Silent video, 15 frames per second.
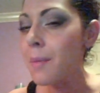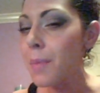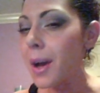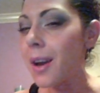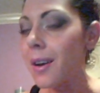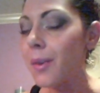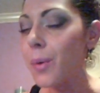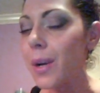
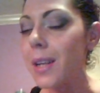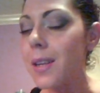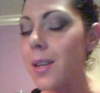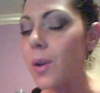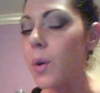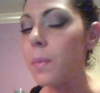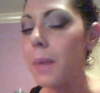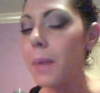But what is
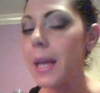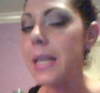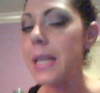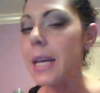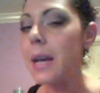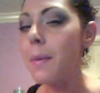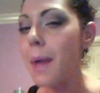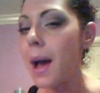so
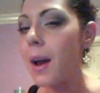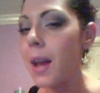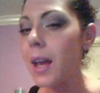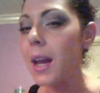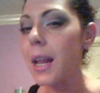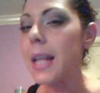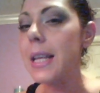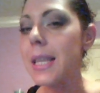amazing about
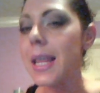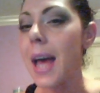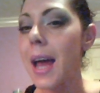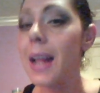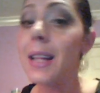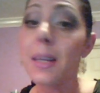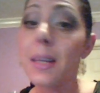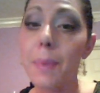it is
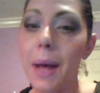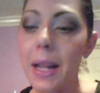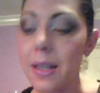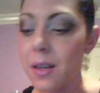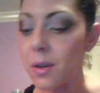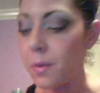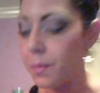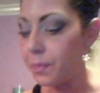that it's a
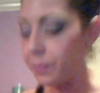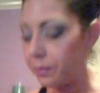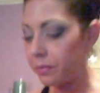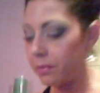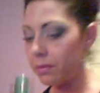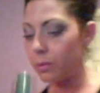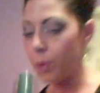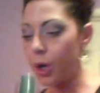pencil.
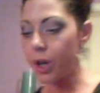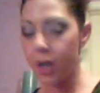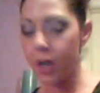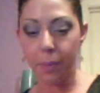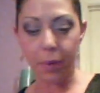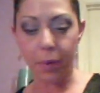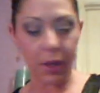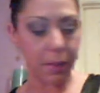Where did
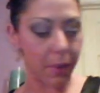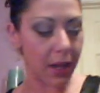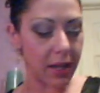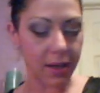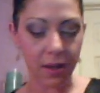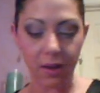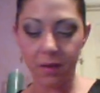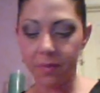I put the
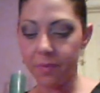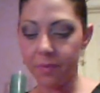pencil?